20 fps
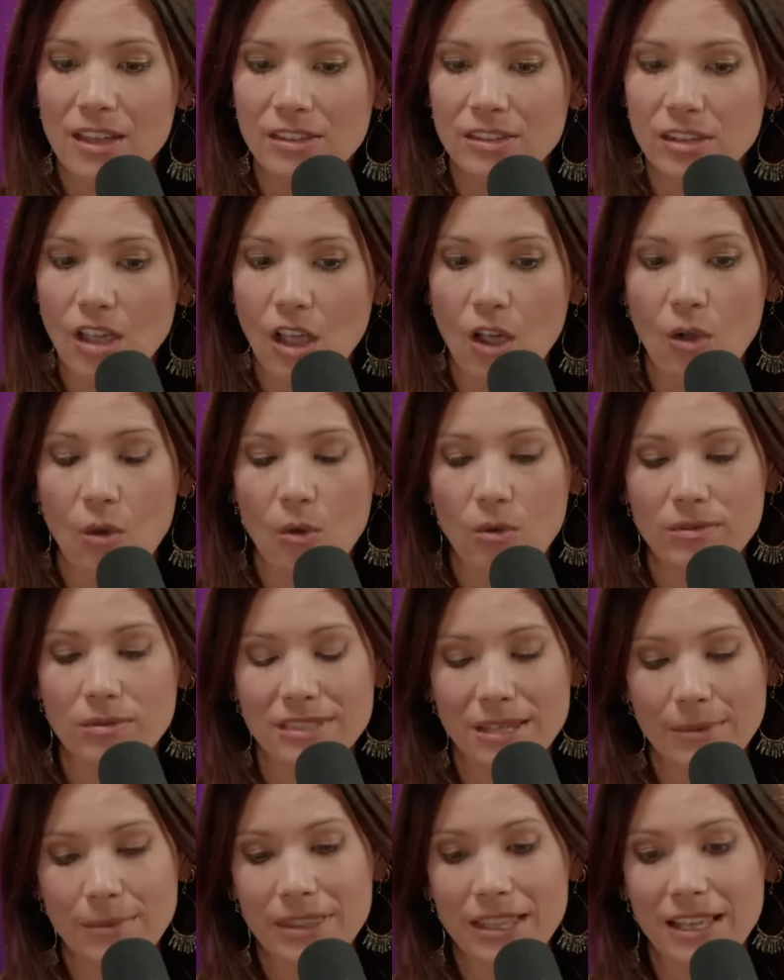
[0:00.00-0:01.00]
So
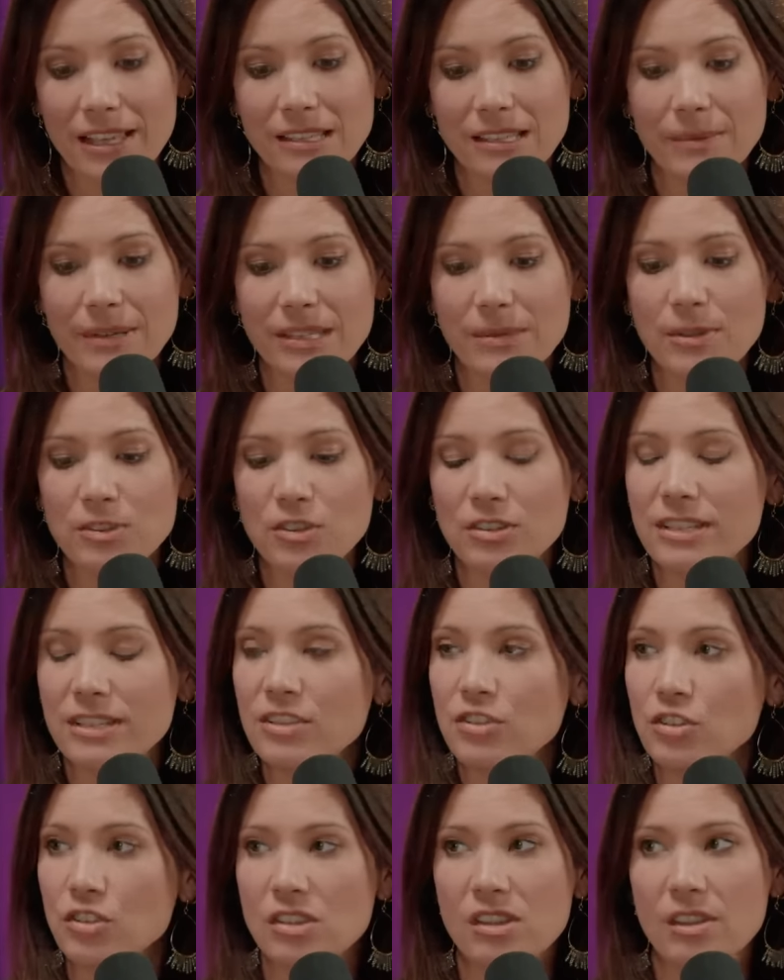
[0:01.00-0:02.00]
some of these, I mean, especially
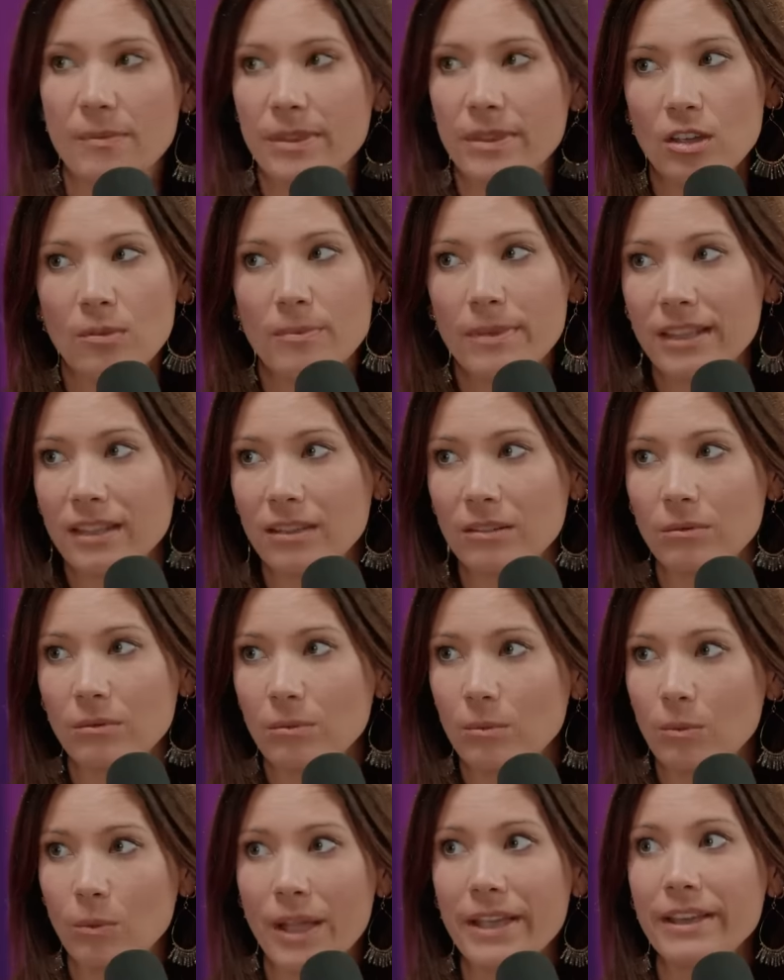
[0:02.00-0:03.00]
teachers, I mean, they're making
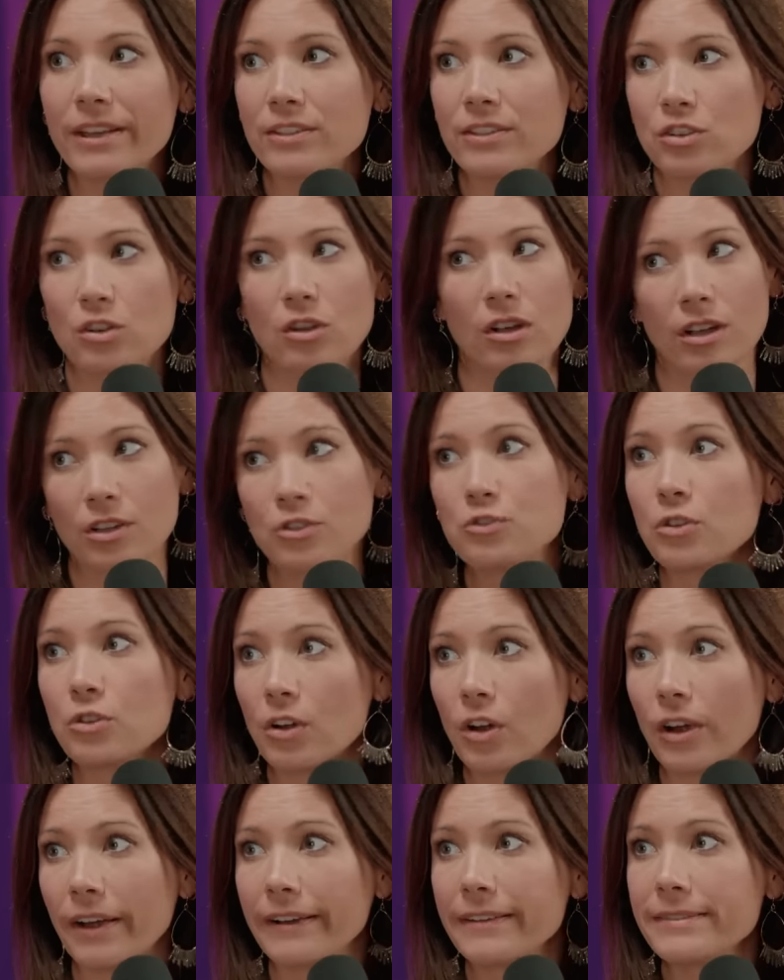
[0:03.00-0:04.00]
way under a hundred
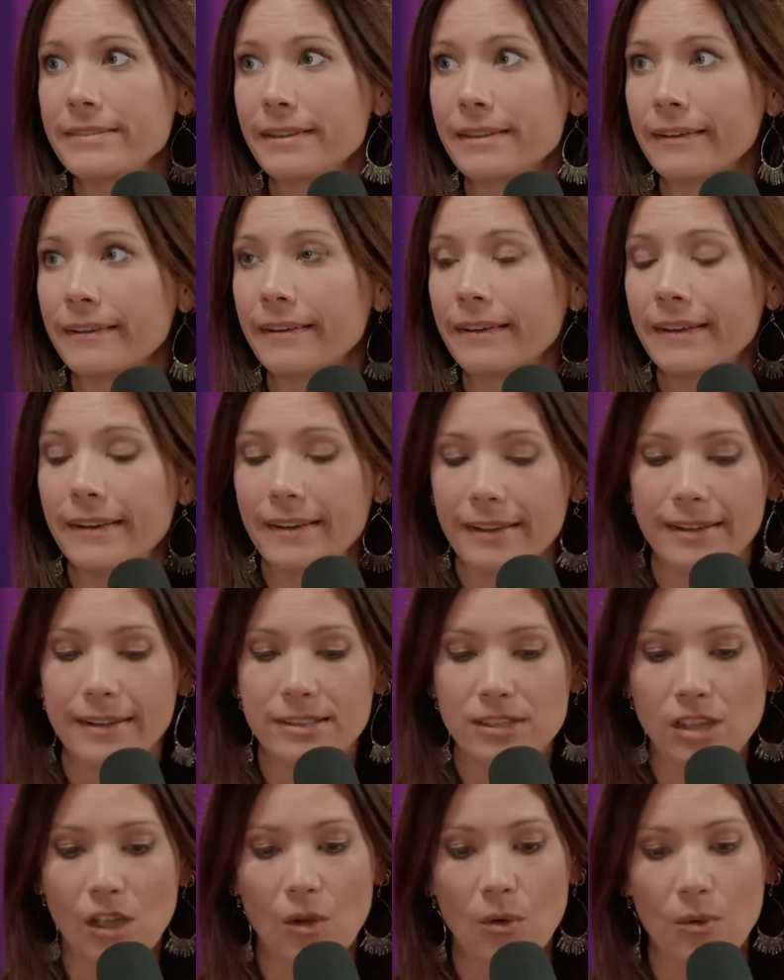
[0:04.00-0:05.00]
grand.
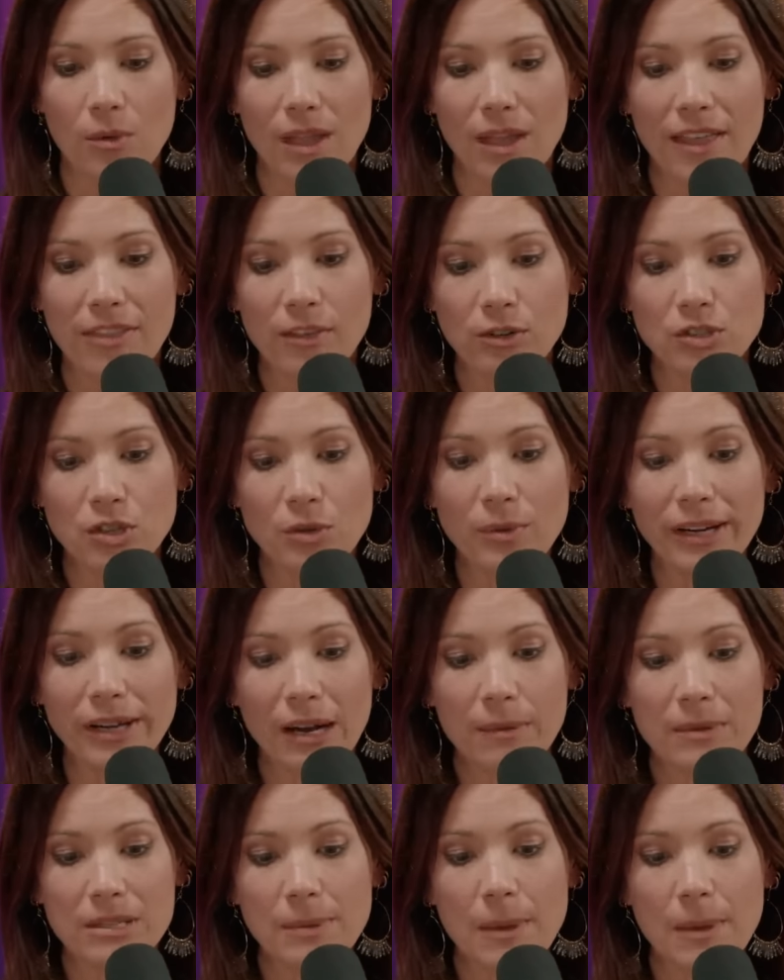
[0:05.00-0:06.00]
So, and they're doing it. I mean, it's